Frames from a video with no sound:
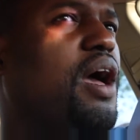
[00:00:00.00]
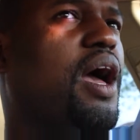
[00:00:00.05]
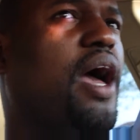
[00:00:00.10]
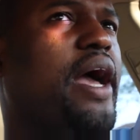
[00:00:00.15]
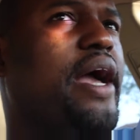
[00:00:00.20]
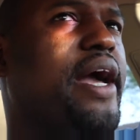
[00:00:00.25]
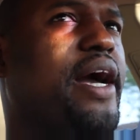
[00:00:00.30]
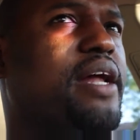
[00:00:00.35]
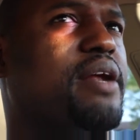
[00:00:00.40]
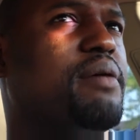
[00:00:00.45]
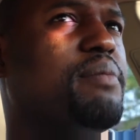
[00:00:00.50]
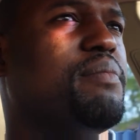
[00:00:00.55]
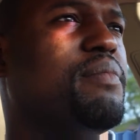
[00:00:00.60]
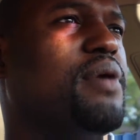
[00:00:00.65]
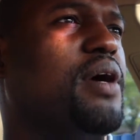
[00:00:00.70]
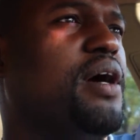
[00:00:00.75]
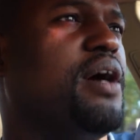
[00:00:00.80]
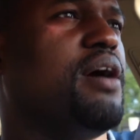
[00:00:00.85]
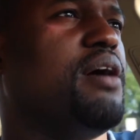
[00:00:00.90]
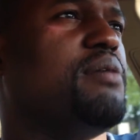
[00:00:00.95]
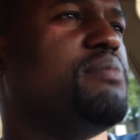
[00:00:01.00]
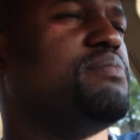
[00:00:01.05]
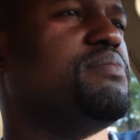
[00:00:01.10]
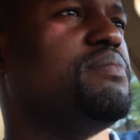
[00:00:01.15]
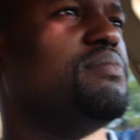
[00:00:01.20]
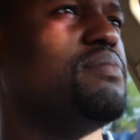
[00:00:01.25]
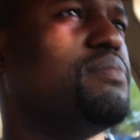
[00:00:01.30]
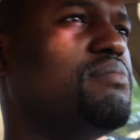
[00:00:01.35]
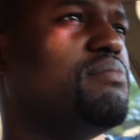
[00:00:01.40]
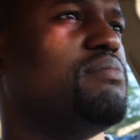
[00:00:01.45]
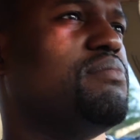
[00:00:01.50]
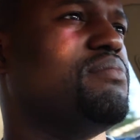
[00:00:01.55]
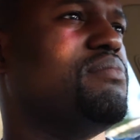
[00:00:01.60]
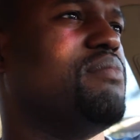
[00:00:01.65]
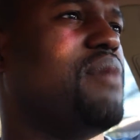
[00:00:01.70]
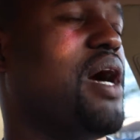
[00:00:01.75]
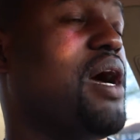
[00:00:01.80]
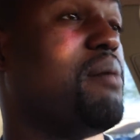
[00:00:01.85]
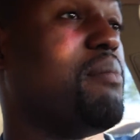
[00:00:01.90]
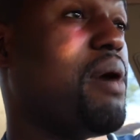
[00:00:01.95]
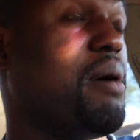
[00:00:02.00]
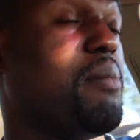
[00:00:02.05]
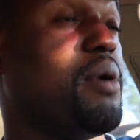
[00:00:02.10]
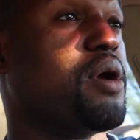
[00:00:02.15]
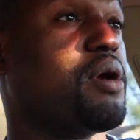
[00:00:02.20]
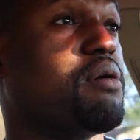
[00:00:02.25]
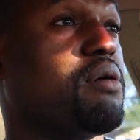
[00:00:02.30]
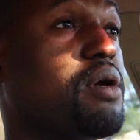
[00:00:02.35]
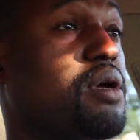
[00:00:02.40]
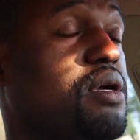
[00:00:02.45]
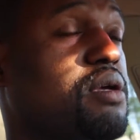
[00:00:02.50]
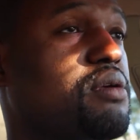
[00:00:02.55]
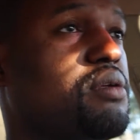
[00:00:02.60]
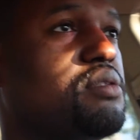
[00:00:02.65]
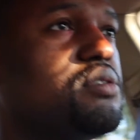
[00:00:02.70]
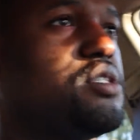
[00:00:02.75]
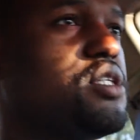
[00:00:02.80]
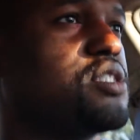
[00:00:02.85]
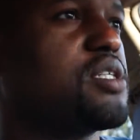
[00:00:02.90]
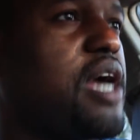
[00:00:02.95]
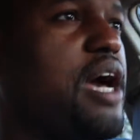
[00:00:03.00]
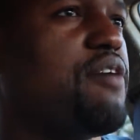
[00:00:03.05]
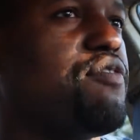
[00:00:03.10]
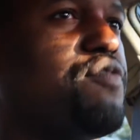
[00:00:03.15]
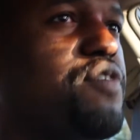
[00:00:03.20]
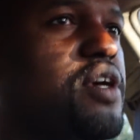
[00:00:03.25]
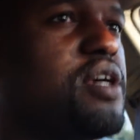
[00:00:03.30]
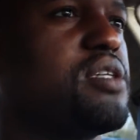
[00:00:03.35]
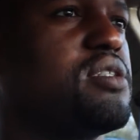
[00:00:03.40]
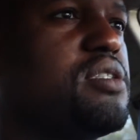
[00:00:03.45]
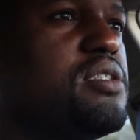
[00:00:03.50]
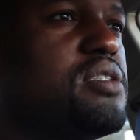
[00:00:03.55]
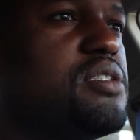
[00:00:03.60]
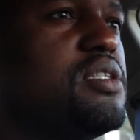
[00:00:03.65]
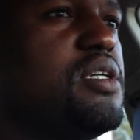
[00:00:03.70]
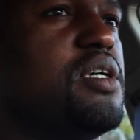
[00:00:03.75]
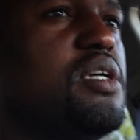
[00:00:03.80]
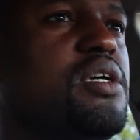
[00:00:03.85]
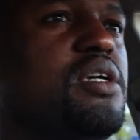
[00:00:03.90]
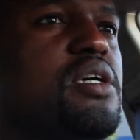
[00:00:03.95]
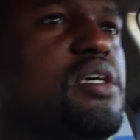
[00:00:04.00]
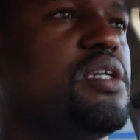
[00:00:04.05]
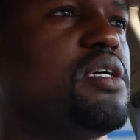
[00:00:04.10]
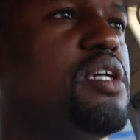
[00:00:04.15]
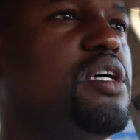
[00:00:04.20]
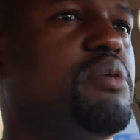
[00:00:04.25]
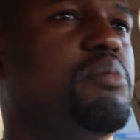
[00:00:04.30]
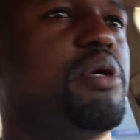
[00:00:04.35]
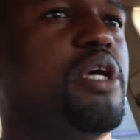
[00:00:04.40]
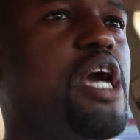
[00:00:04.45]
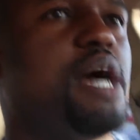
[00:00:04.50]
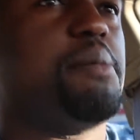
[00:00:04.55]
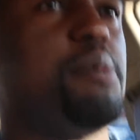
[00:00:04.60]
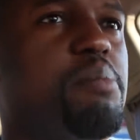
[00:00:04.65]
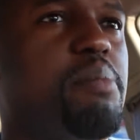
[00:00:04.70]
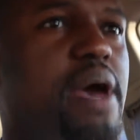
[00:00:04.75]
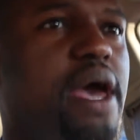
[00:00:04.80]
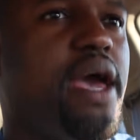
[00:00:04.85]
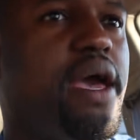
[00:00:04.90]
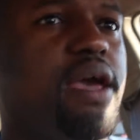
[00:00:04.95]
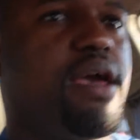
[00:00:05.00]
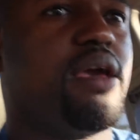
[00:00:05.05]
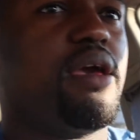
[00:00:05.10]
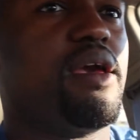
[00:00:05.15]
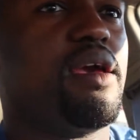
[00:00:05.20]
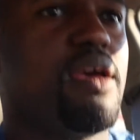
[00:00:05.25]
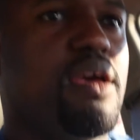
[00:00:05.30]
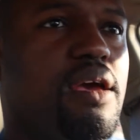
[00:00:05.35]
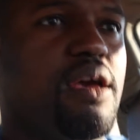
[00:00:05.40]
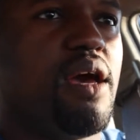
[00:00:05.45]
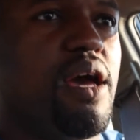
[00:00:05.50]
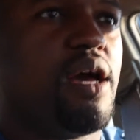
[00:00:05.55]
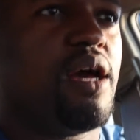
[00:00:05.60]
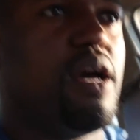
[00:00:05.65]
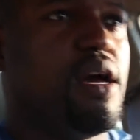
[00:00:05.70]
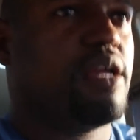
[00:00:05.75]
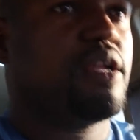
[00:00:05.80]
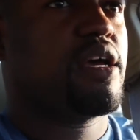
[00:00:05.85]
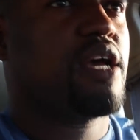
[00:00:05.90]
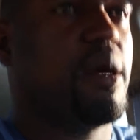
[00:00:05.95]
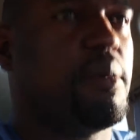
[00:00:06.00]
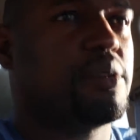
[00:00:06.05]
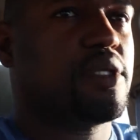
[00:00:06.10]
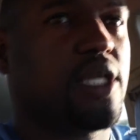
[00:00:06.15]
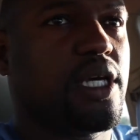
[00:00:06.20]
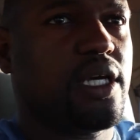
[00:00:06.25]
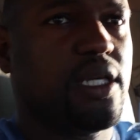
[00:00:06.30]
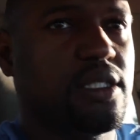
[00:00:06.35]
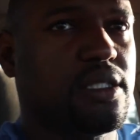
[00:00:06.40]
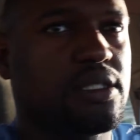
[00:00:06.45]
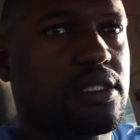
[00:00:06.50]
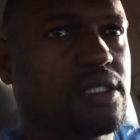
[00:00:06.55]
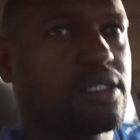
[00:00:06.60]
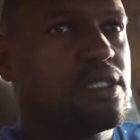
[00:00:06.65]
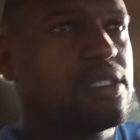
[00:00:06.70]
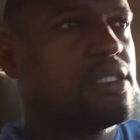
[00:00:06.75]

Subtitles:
I got my Mercury just got fixed. It's gonna be coming back in a couple days.